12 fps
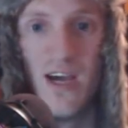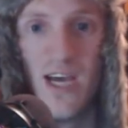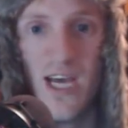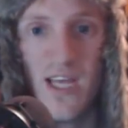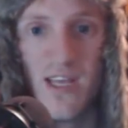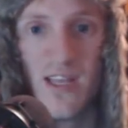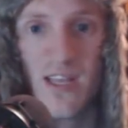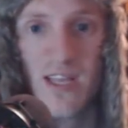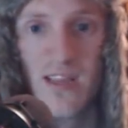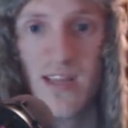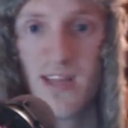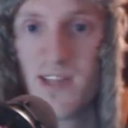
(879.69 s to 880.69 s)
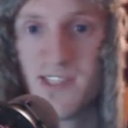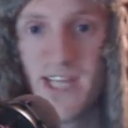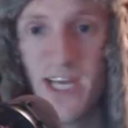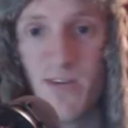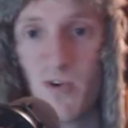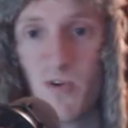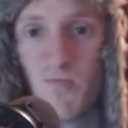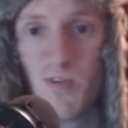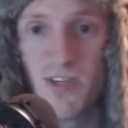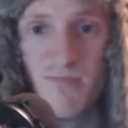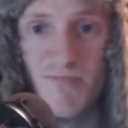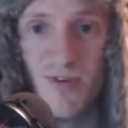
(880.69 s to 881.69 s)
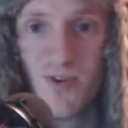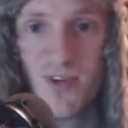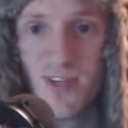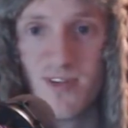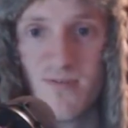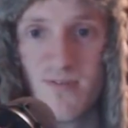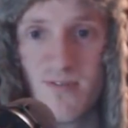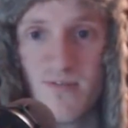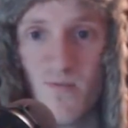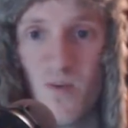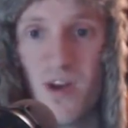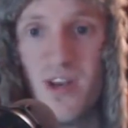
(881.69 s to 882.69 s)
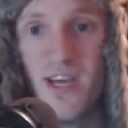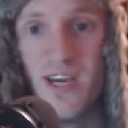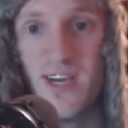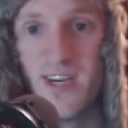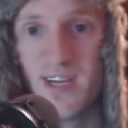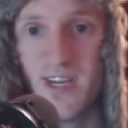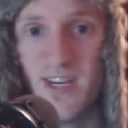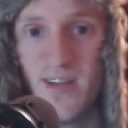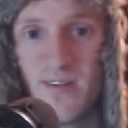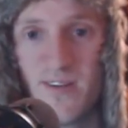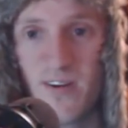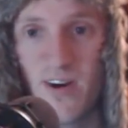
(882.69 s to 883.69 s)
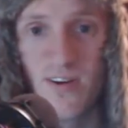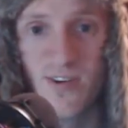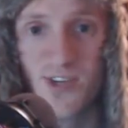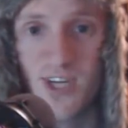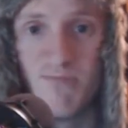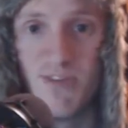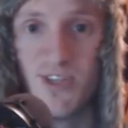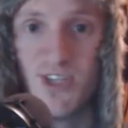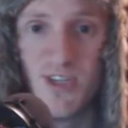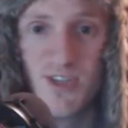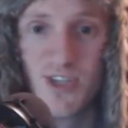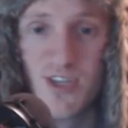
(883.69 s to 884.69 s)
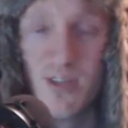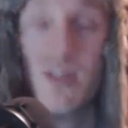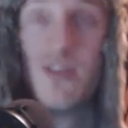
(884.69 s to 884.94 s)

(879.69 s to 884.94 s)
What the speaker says: And like they say, Rome wasn't built in one day, and neither are championship